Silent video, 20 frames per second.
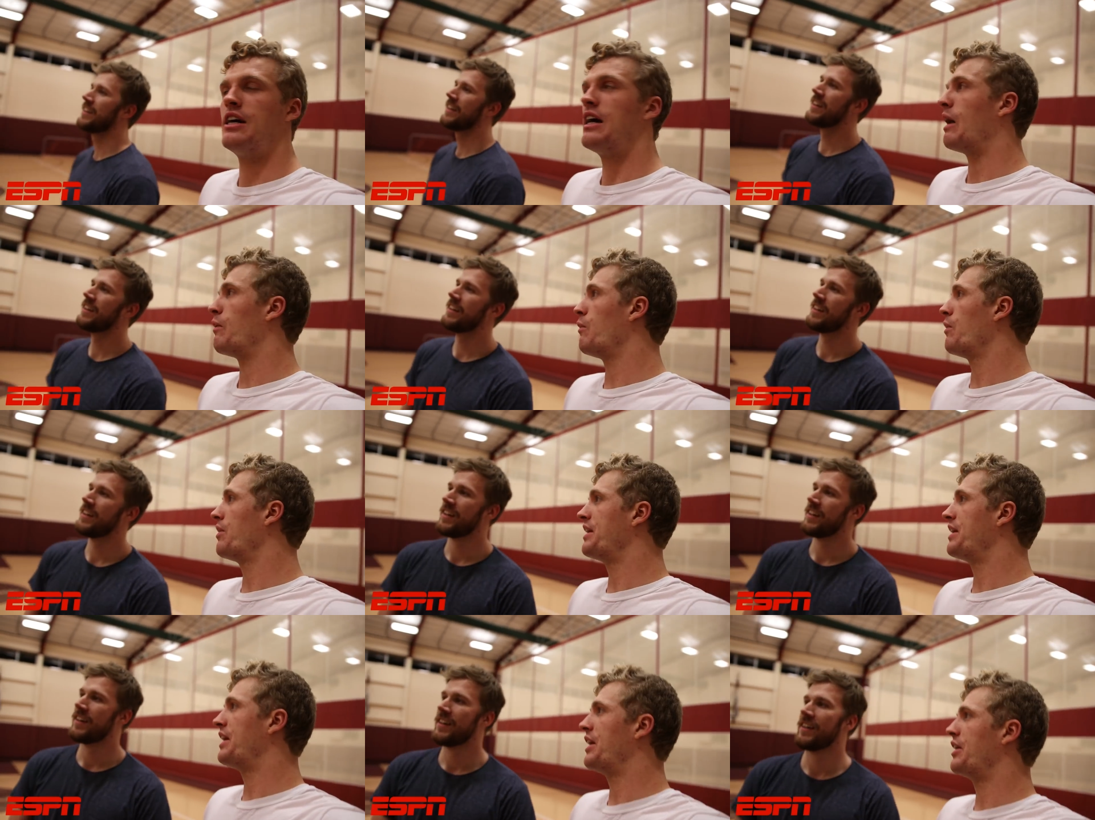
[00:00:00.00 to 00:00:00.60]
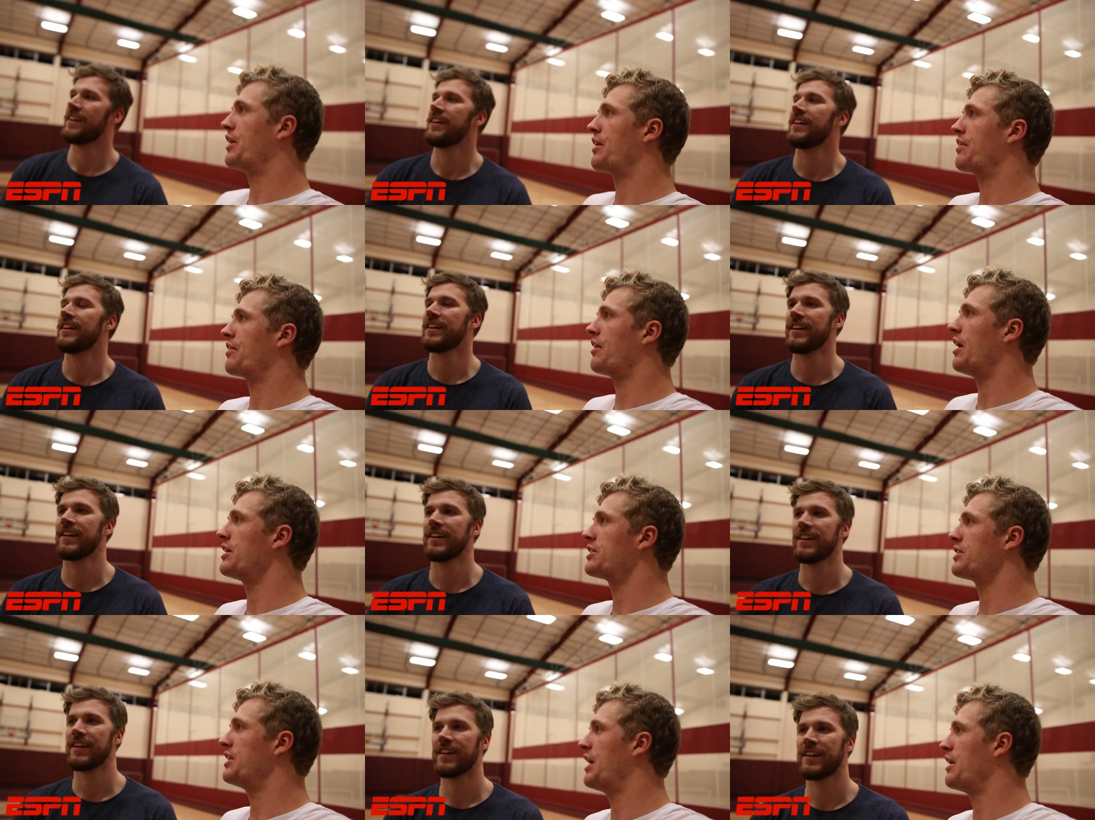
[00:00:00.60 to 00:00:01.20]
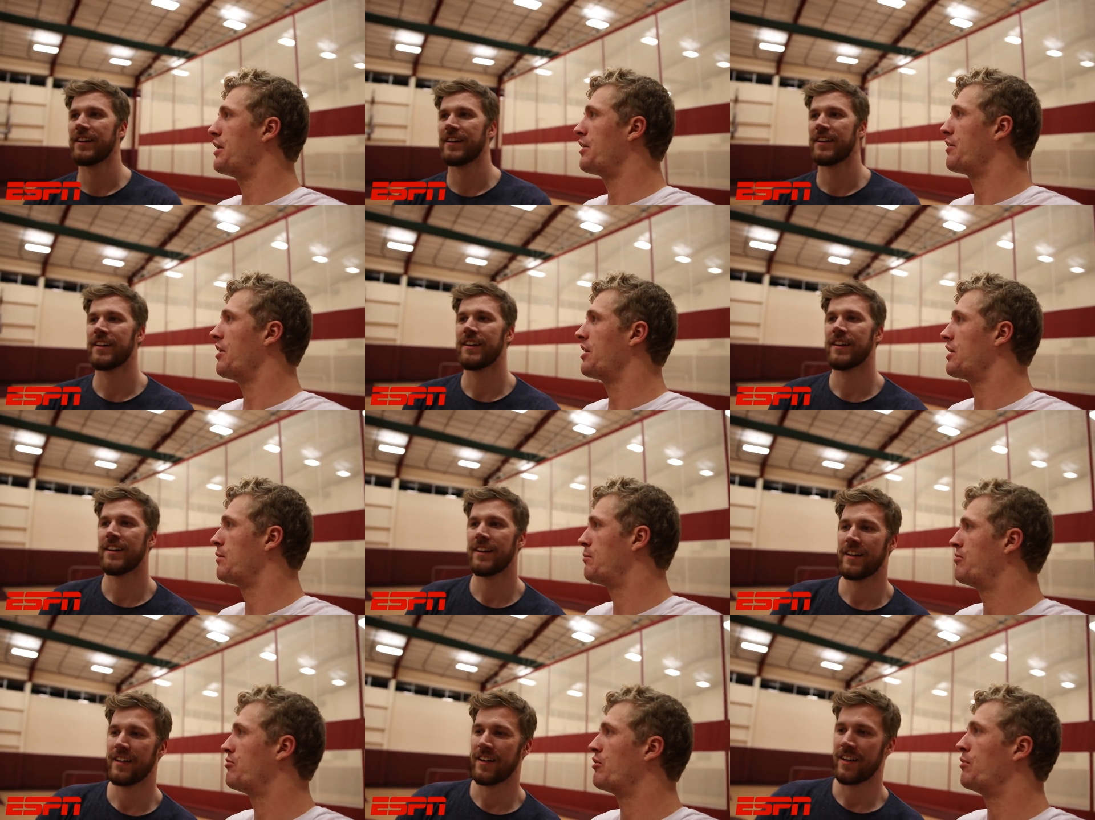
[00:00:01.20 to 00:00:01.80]
Speaker 1: I wanted to hear your thoughts on how you thought your
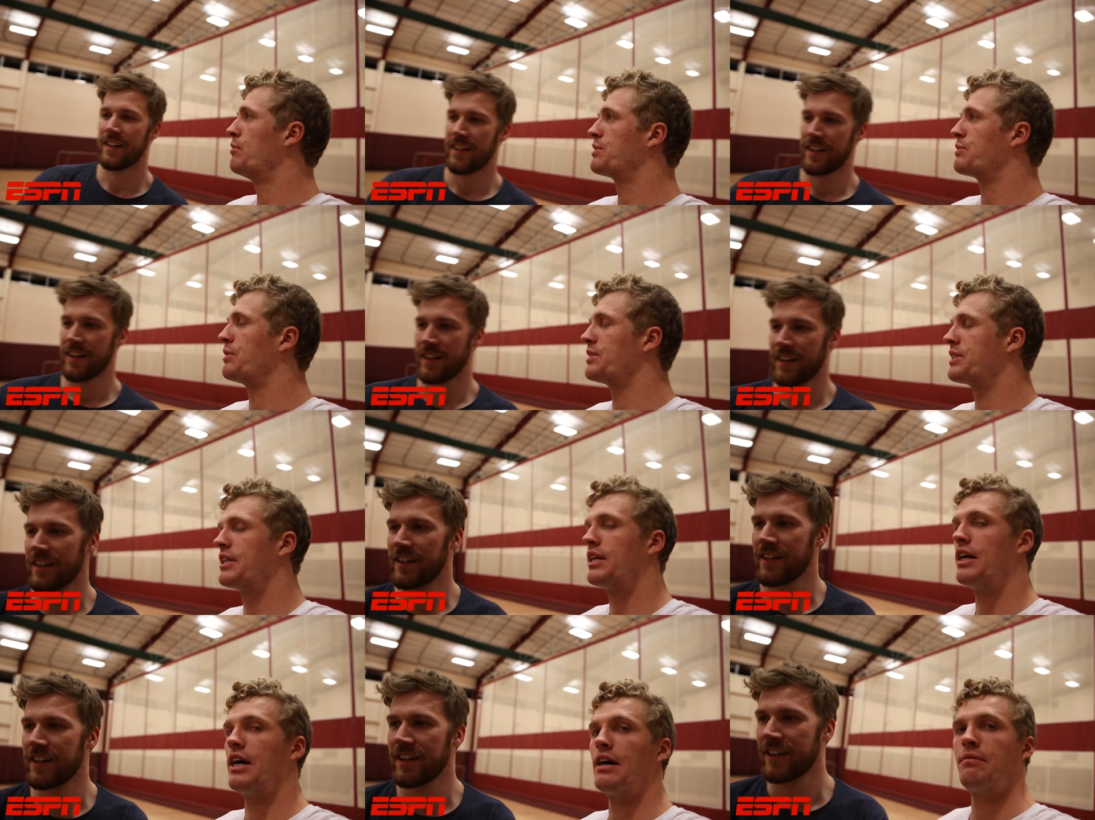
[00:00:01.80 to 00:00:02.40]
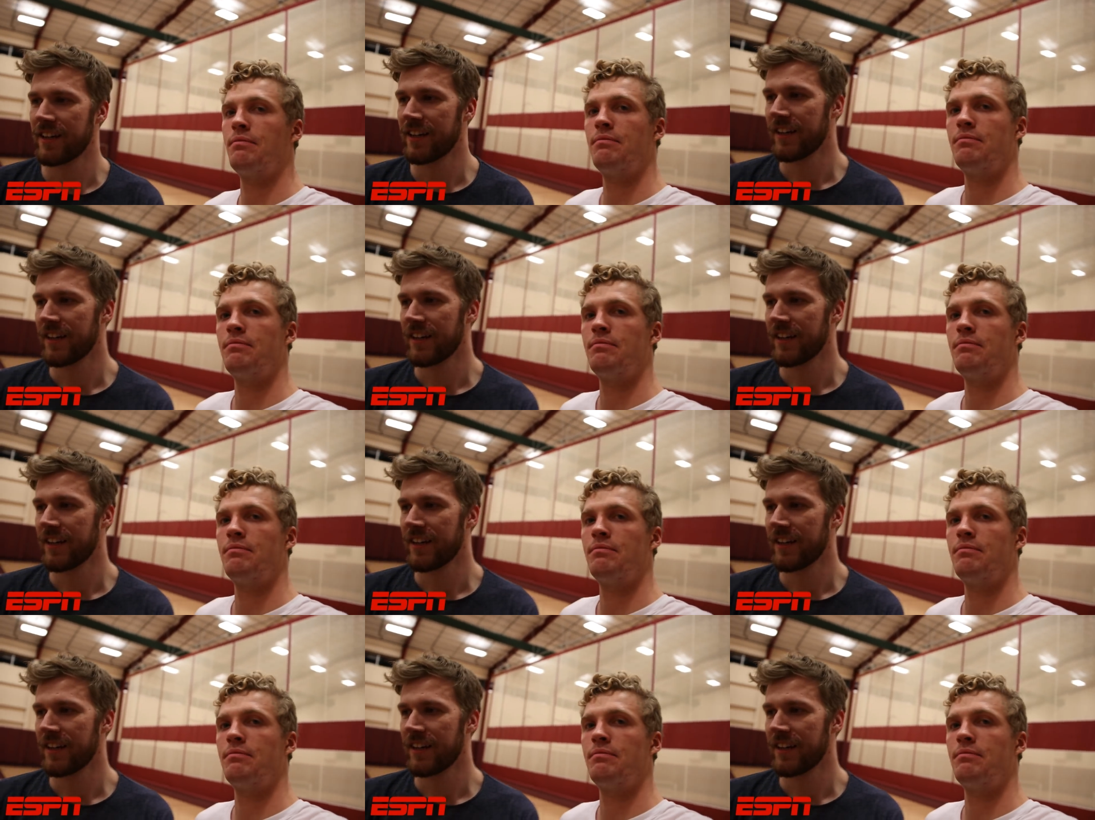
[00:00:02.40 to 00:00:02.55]
performance was today.